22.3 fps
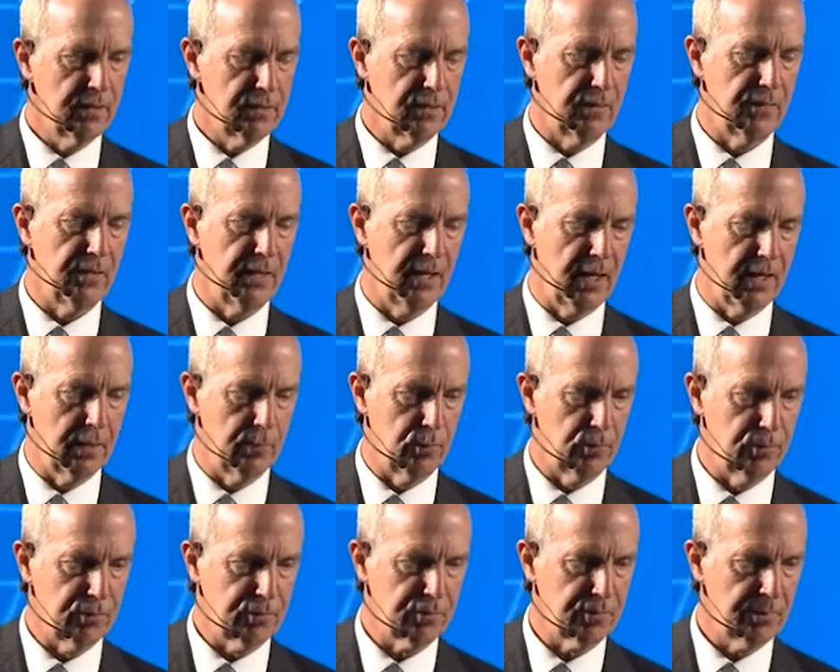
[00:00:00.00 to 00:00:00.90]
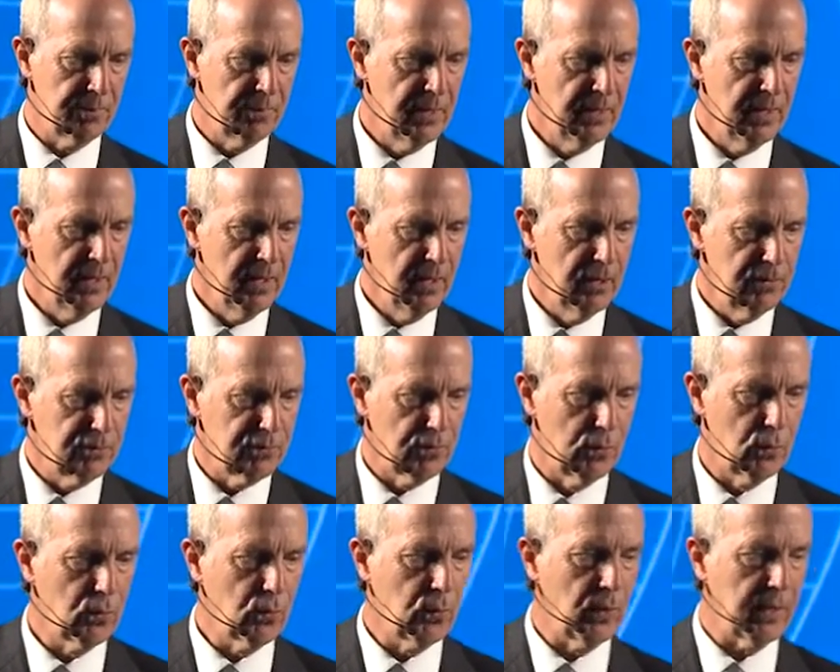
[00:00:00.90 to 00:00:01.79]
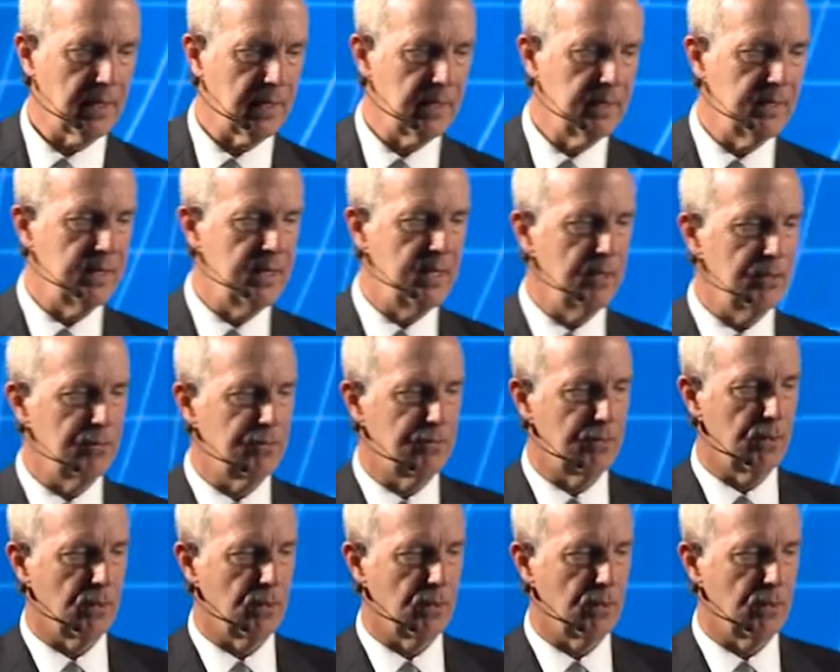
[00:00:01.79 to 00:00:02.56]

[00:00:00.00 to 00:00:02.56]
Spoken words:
to the animals. So quickly, here's the